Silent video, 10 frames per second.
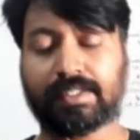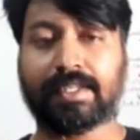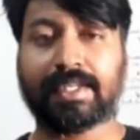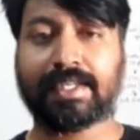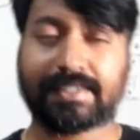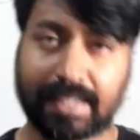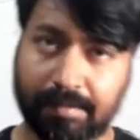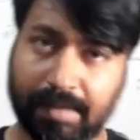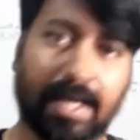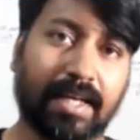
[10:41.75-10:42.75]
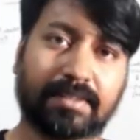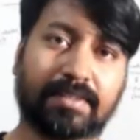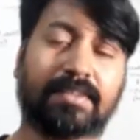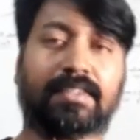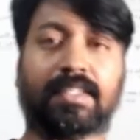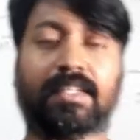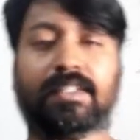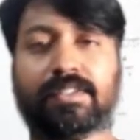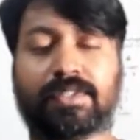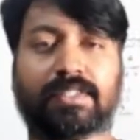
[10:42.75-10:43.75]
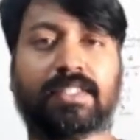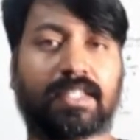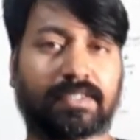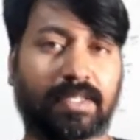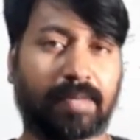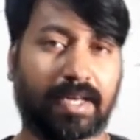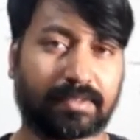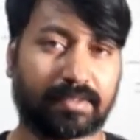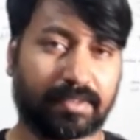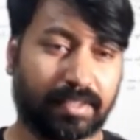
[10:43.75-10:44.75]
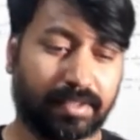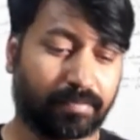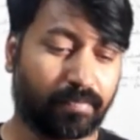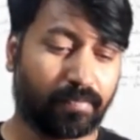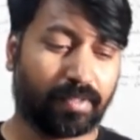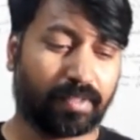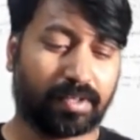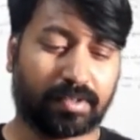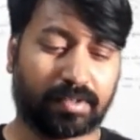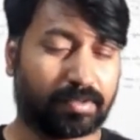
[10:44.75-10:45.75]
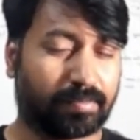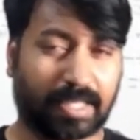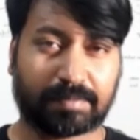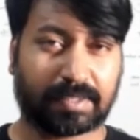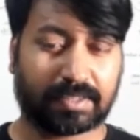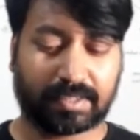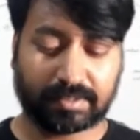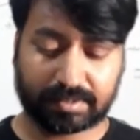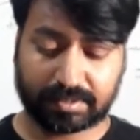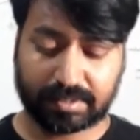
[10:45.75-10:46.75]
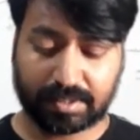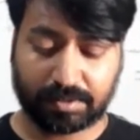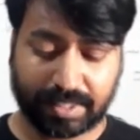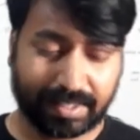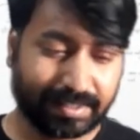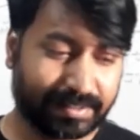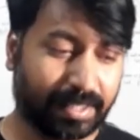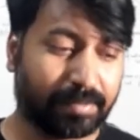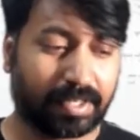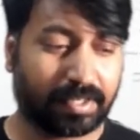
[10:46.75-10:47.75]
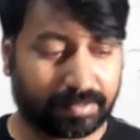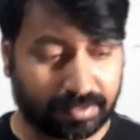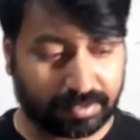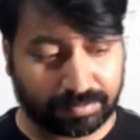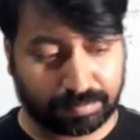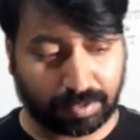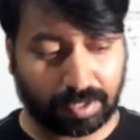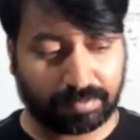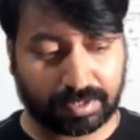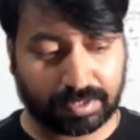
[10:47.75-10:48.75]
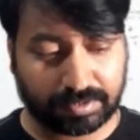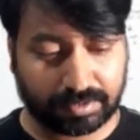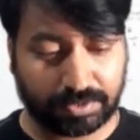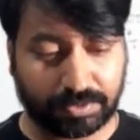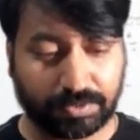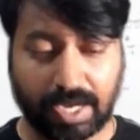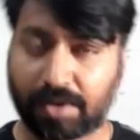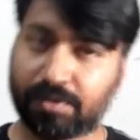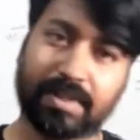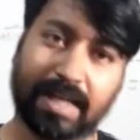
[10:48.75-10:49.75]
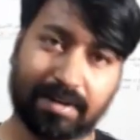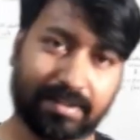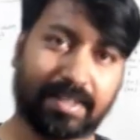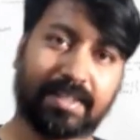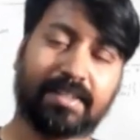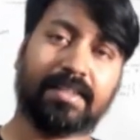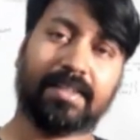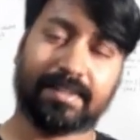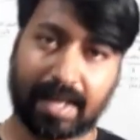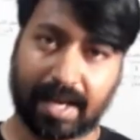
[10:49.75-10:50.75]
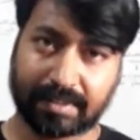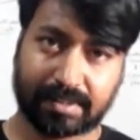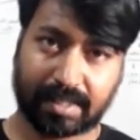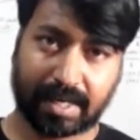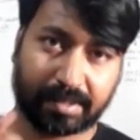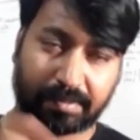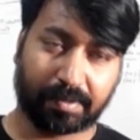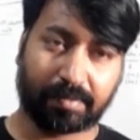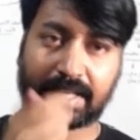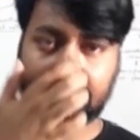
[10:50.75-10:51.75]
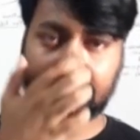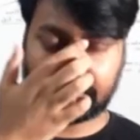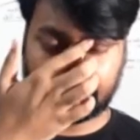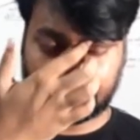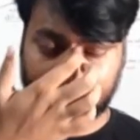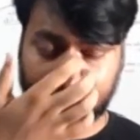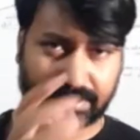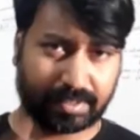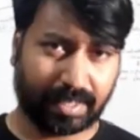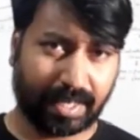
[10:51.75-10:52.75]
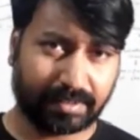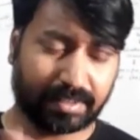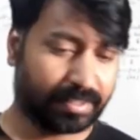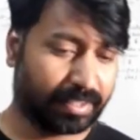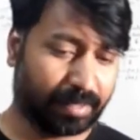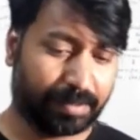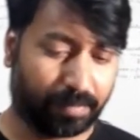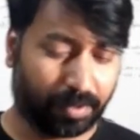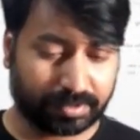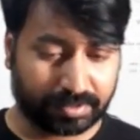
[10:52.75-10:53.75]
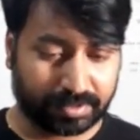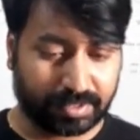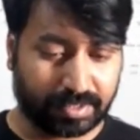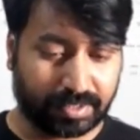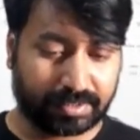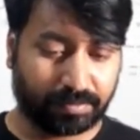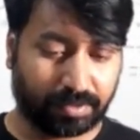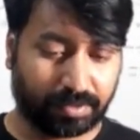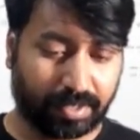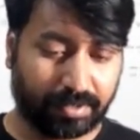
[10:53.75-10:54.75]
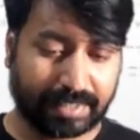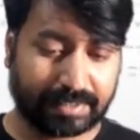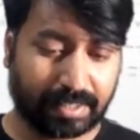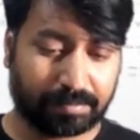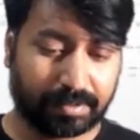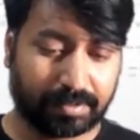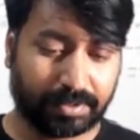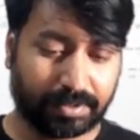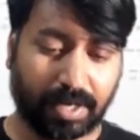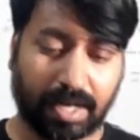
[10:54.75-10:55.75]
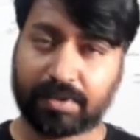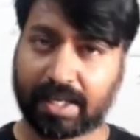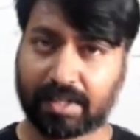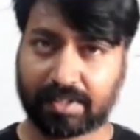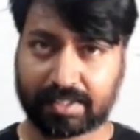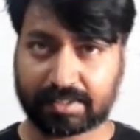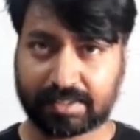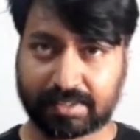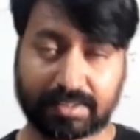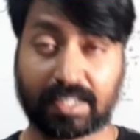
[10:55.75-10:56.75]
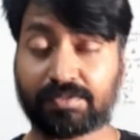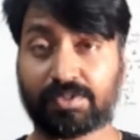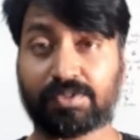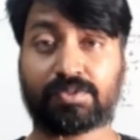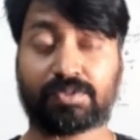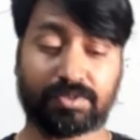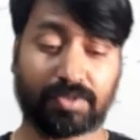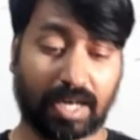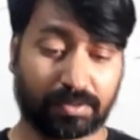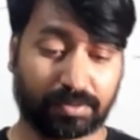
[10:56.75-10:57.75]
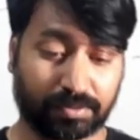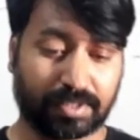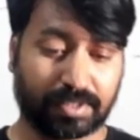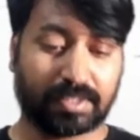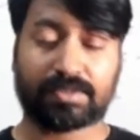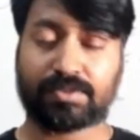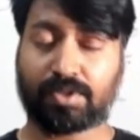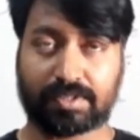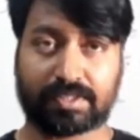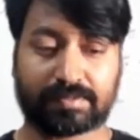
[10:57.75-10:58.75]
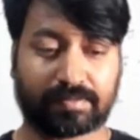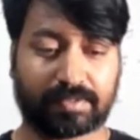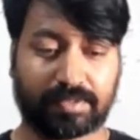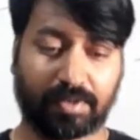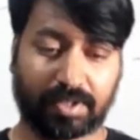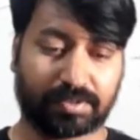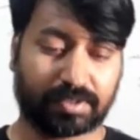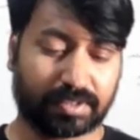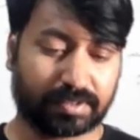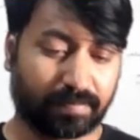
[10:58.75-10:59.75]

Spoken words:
It is same as the, you can say that same as the mass percentage. We can write the same kind of problem for this. You have to calculate the answer and provide the that answer in the comment box. Let's see what we have. Example, you have to calculate this. It is a challenge for you students. You have to solve this if you understood this.